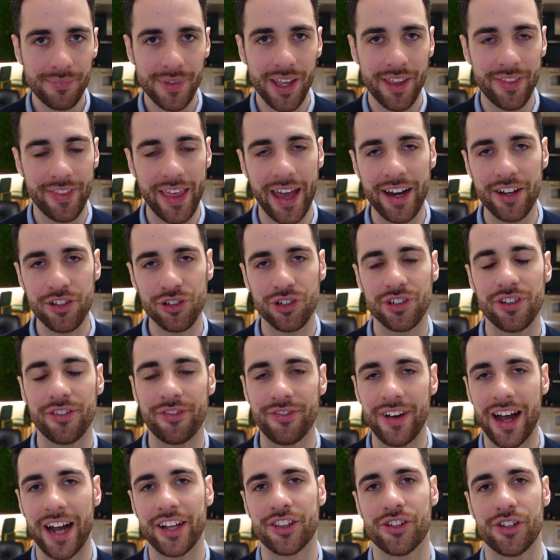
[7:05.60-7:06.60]
that is going to
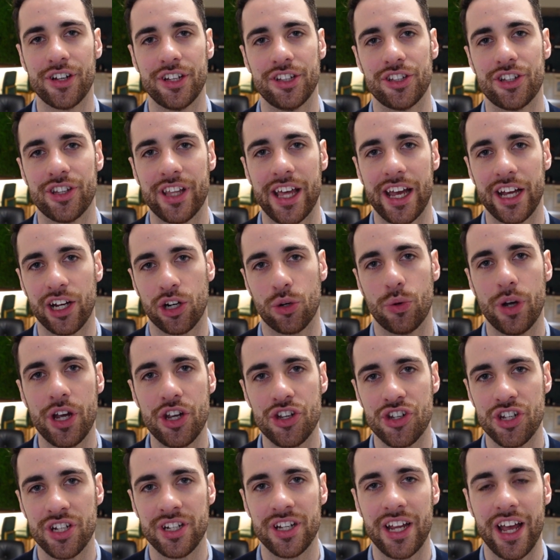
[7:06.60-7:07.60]
factor into that
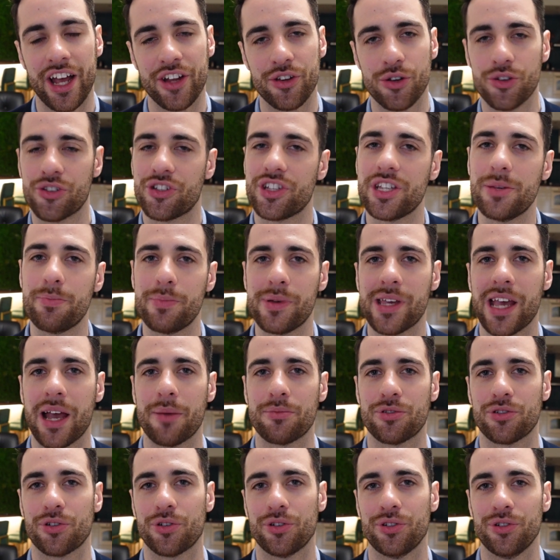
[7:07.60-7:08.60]
equation, and your
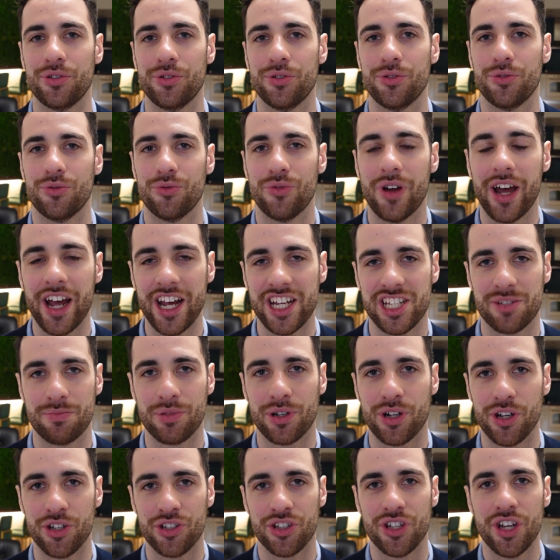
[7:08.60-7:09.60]
CPMs are going to rise
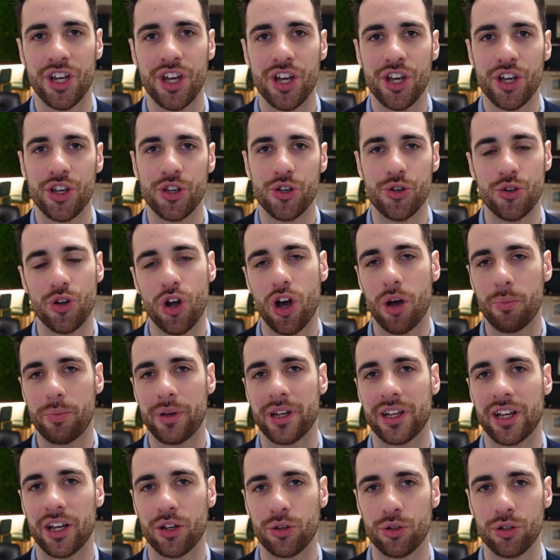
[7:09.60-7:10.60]
because you're not
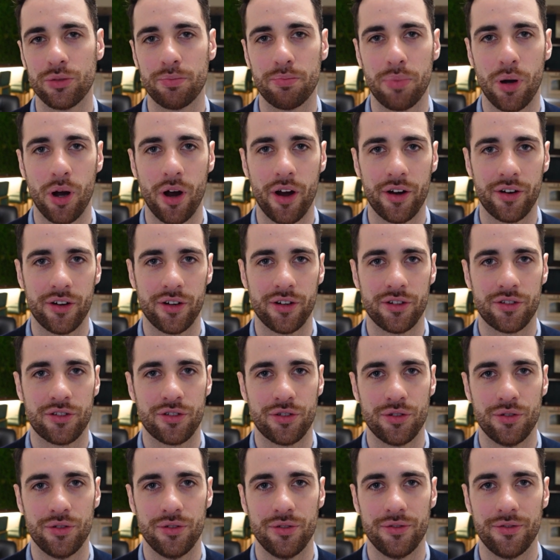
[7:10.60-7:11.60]
being a good partner
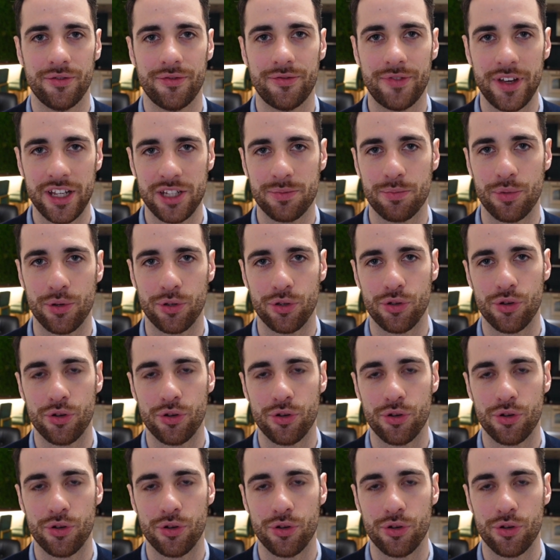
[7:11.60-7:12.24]
to Facebook.